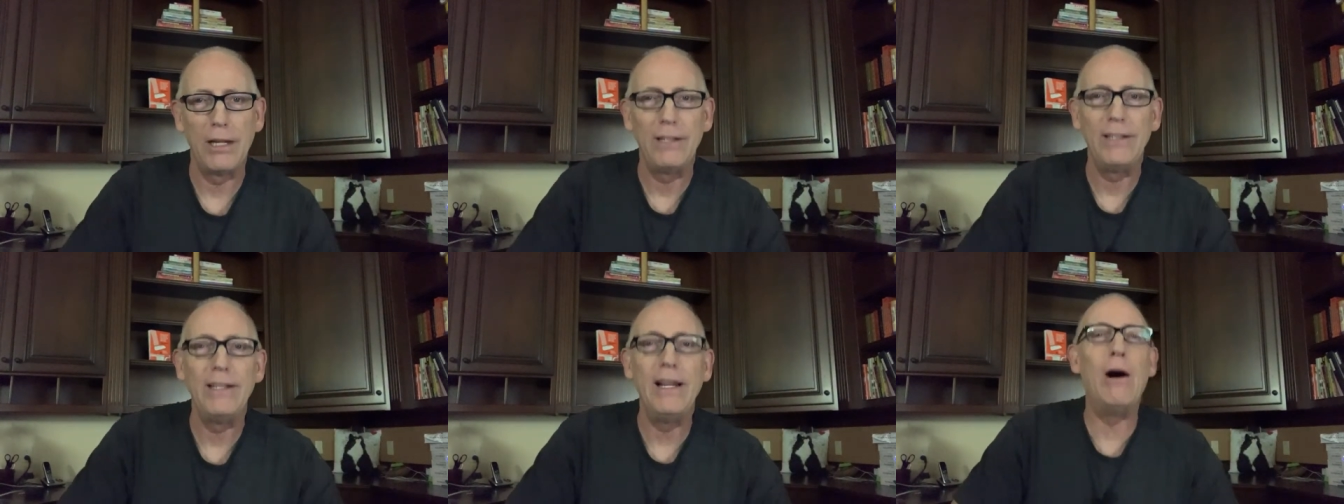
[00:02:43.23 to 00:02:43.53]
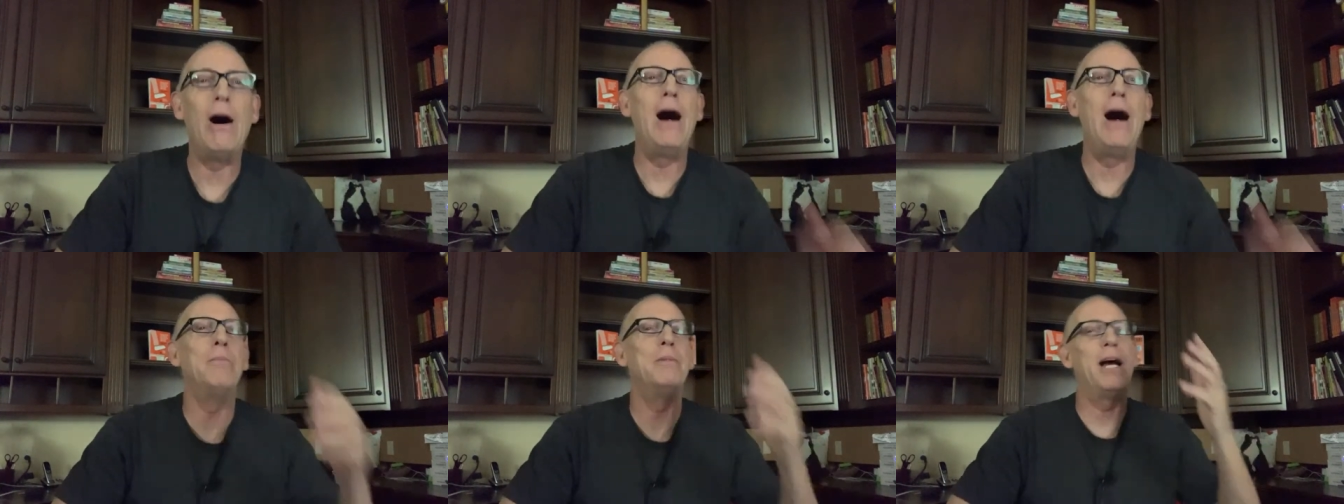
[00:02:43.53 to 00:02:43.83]

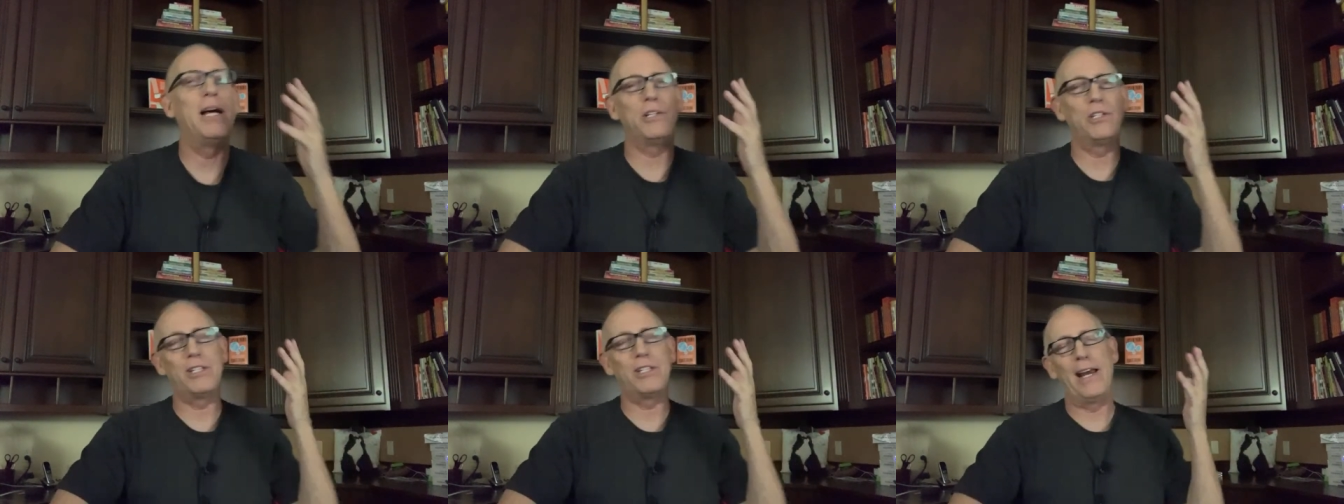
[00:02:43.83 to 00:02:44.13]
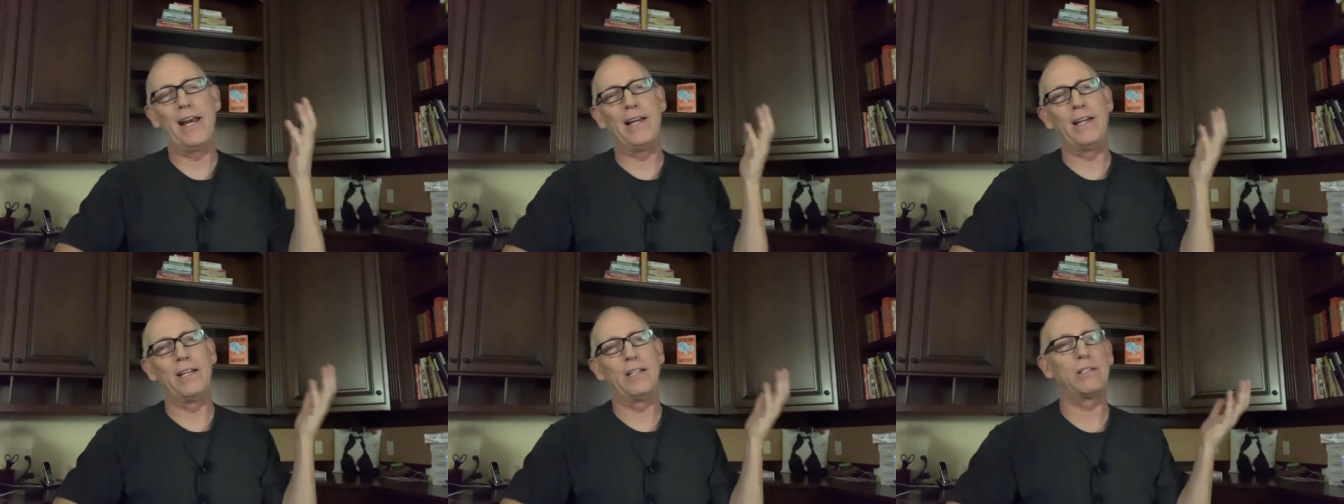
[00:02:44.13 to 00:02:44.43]
Now, I'm not
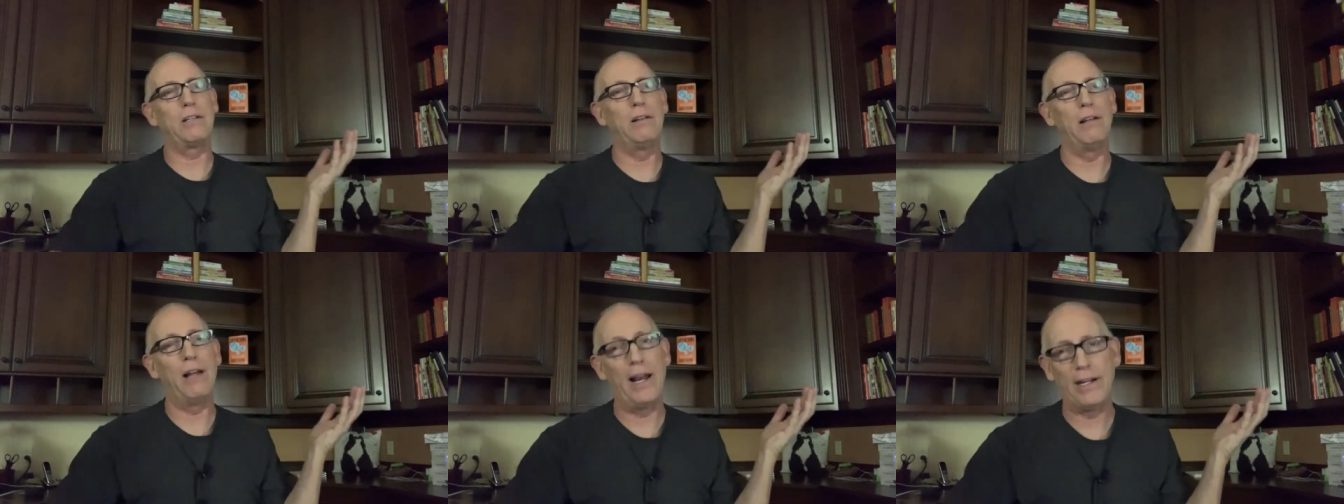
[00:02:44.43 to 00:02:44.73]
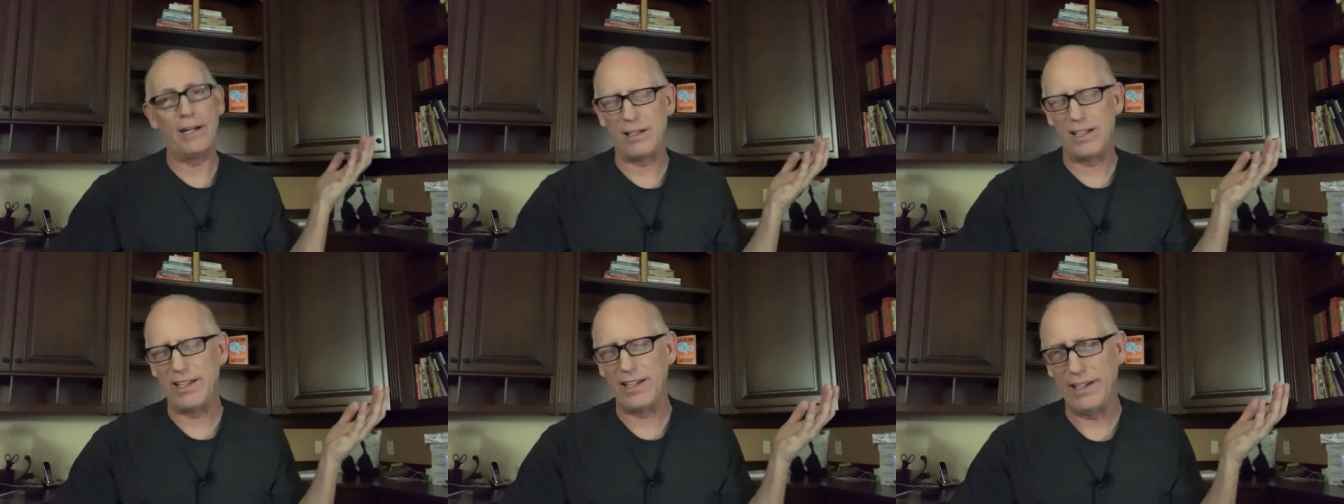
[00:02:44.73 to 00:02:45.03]
saying it's
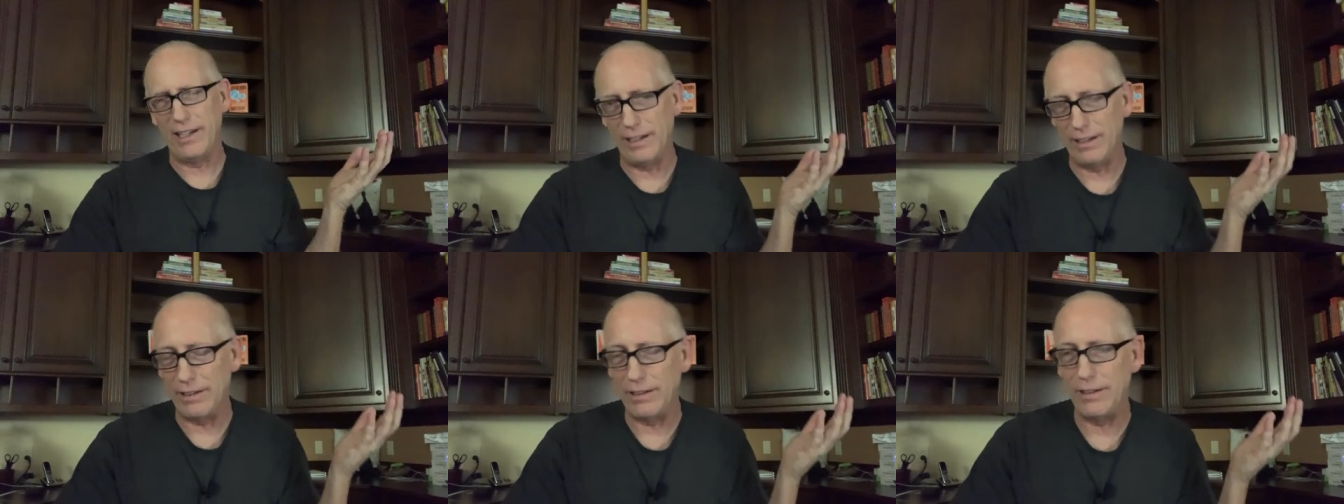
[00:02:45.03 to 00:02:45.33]
likely